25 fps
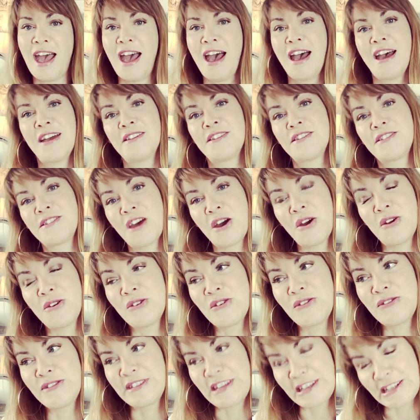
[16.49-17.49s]
And so
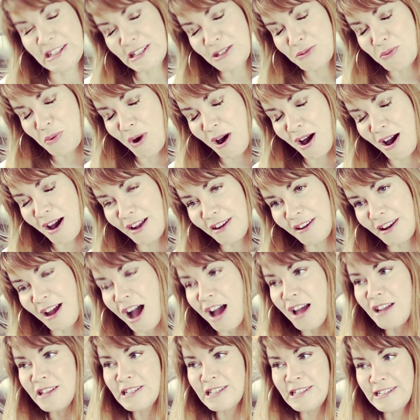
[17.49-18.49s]
this one
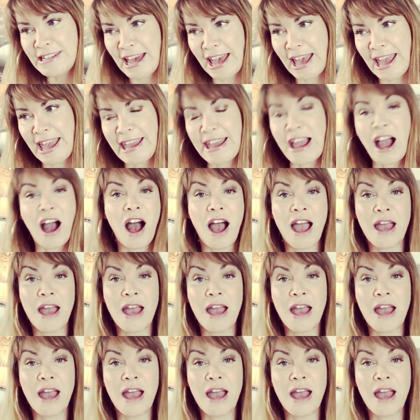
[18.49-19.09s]
today,